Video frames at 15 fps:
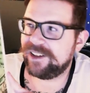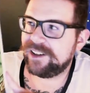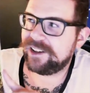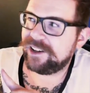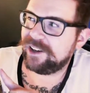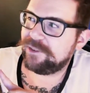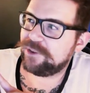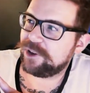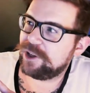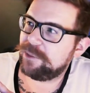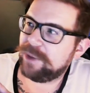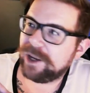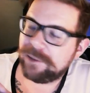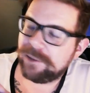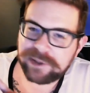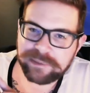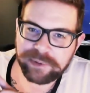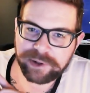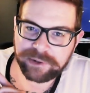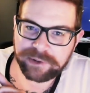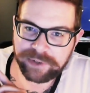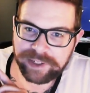if you're going to pick up this
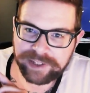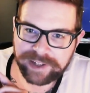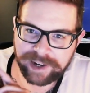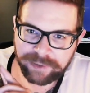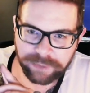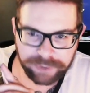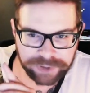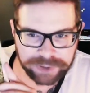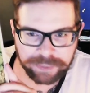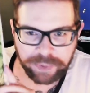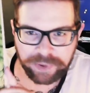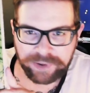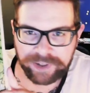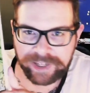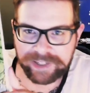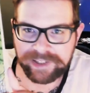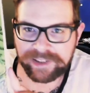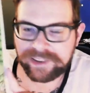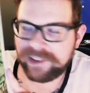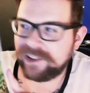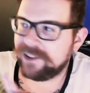book and read it, I won't spoil anything.